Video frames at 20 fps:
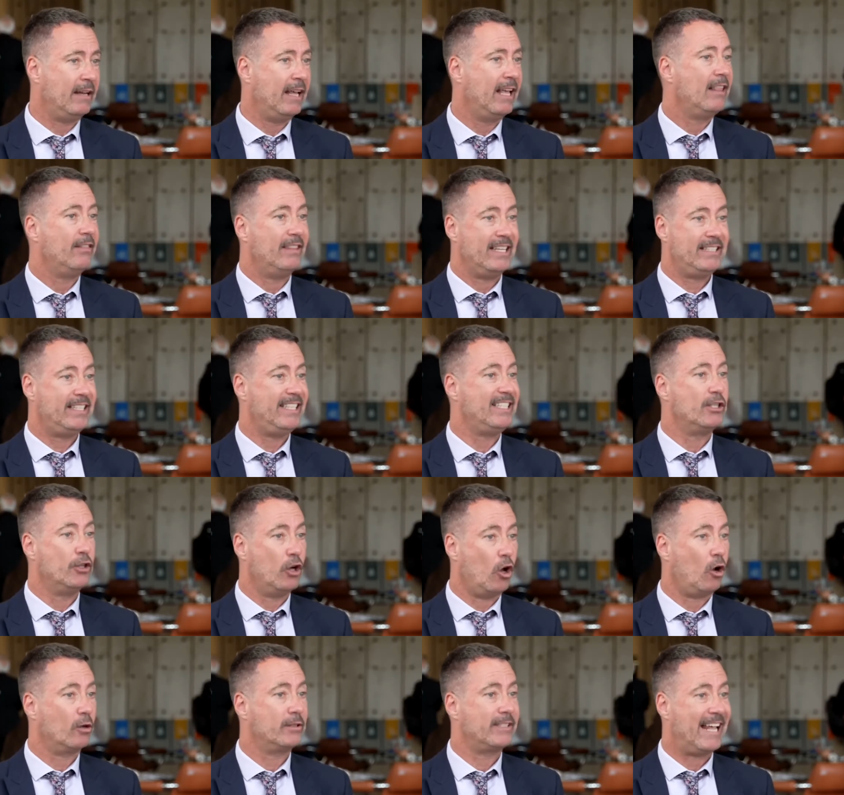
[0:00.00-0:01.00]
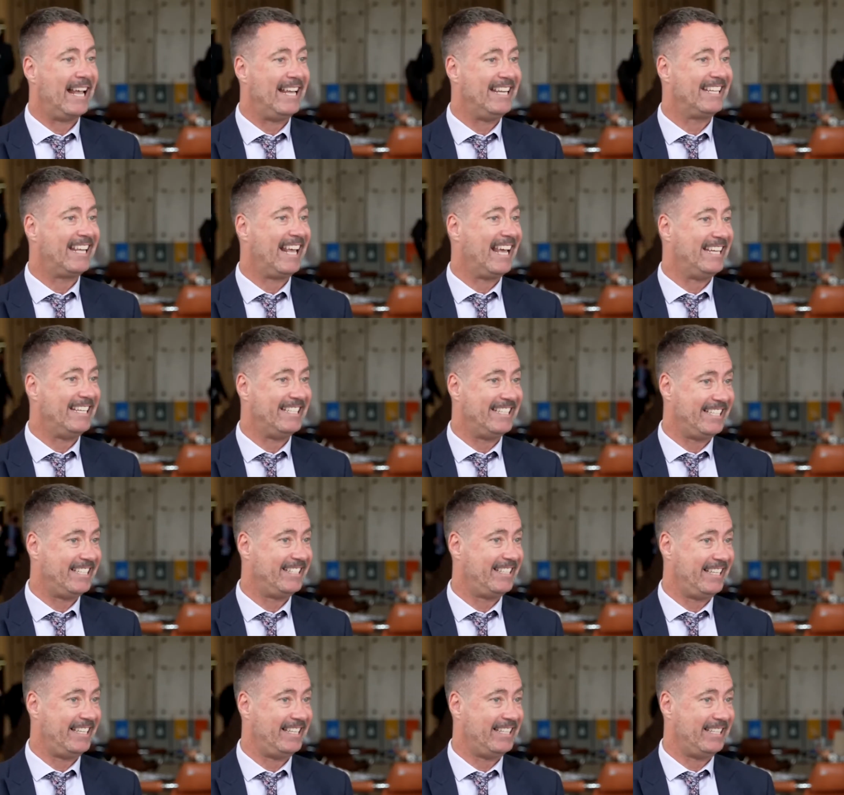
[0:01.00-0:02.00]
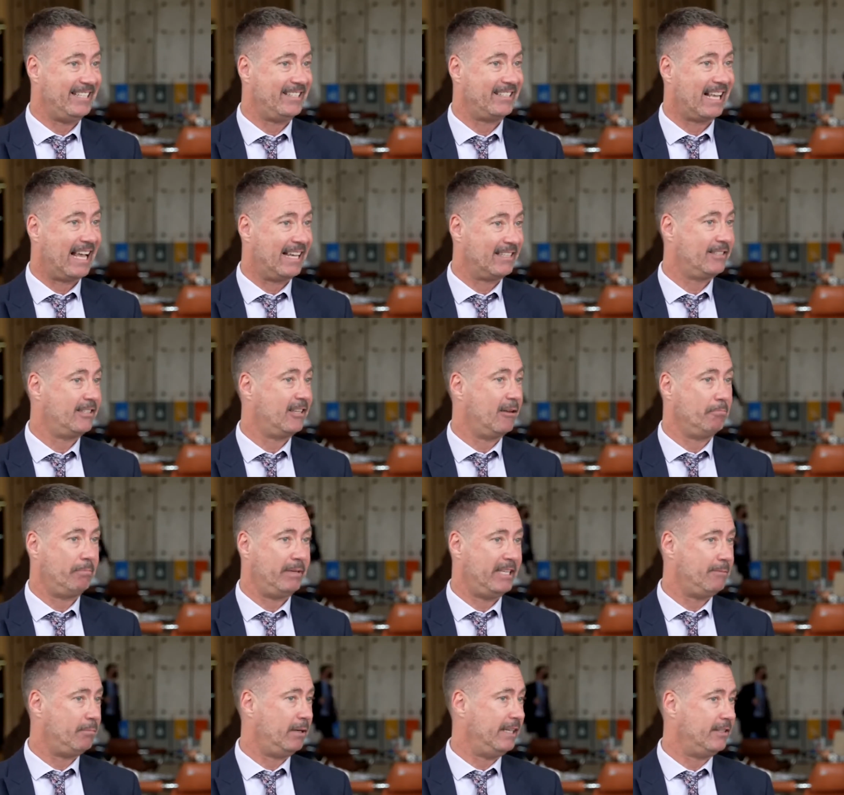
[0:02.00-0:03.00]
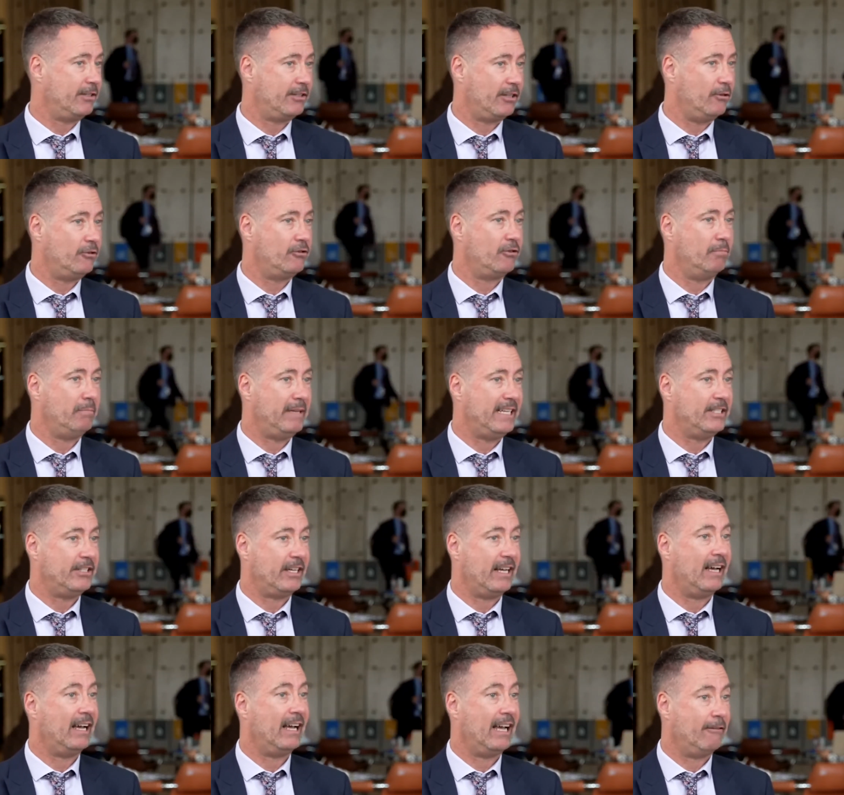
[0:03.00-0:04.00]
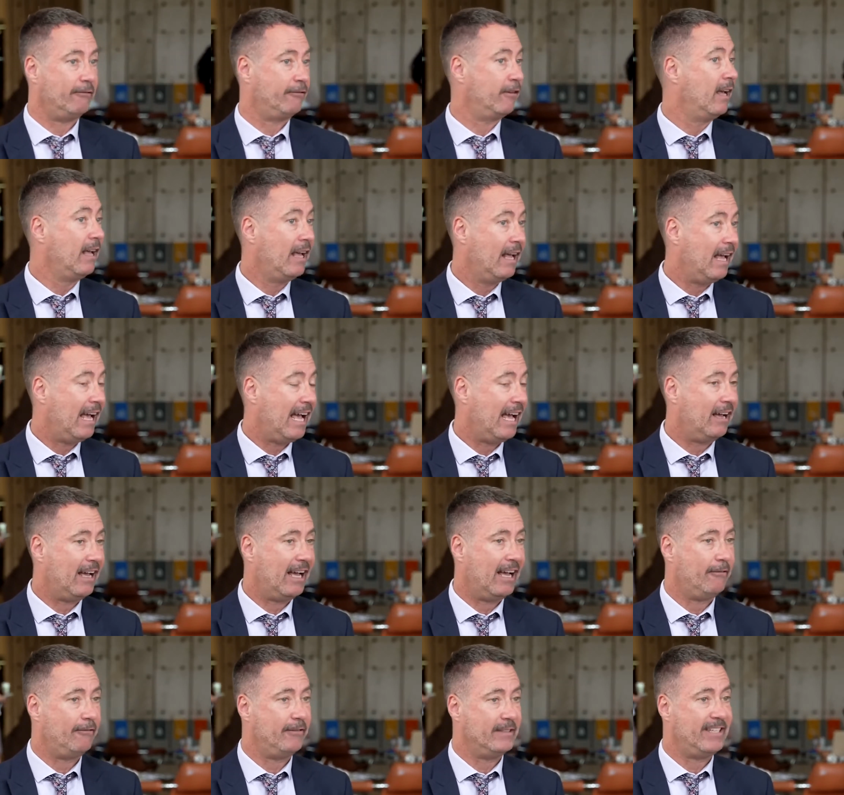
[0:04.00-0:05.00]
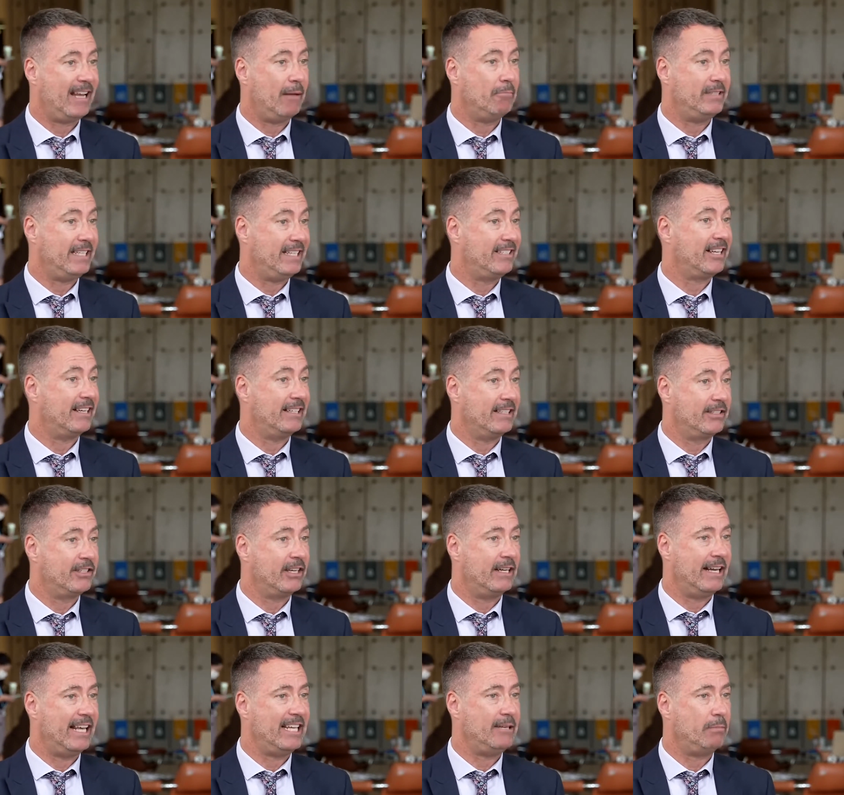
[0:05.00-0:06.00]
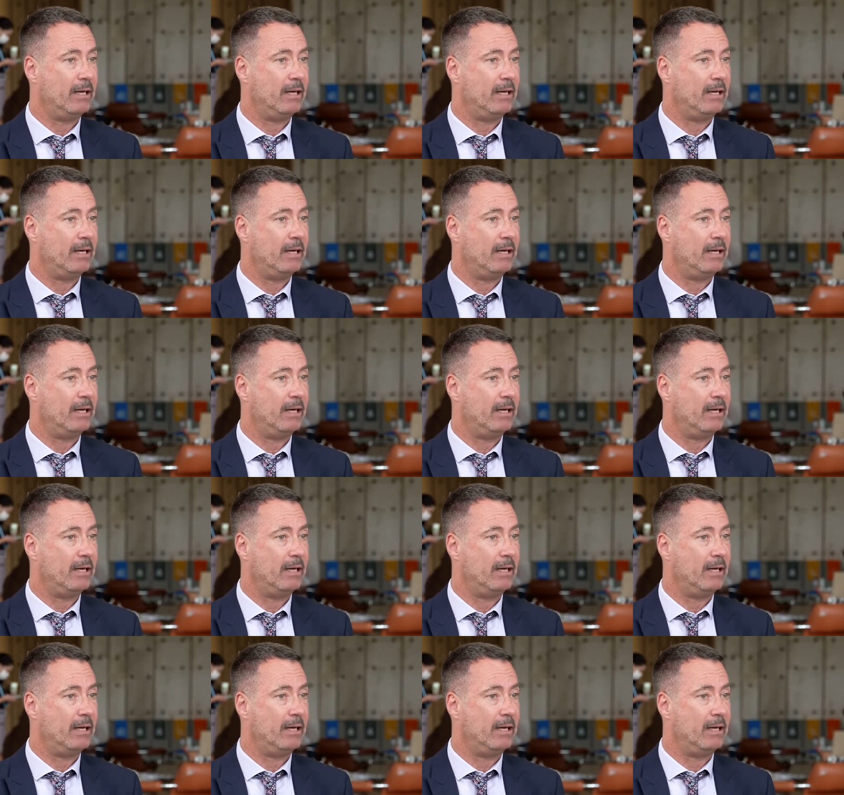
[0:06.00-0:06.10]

This is not a gay disease, as some people in social media have, have attempted to, to label